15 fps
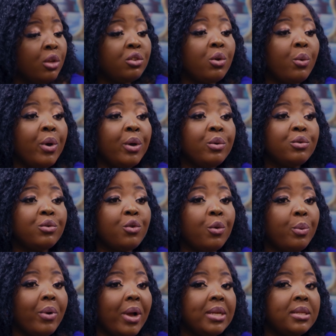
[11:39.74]
So when you
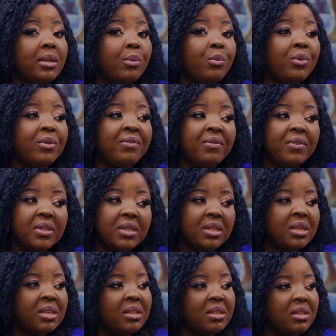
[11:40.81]
surprise them with
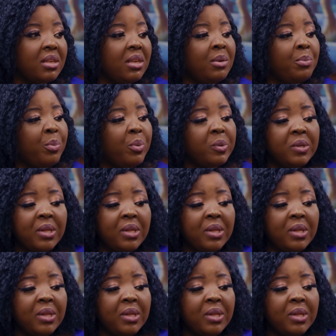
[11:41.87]
visits, it puts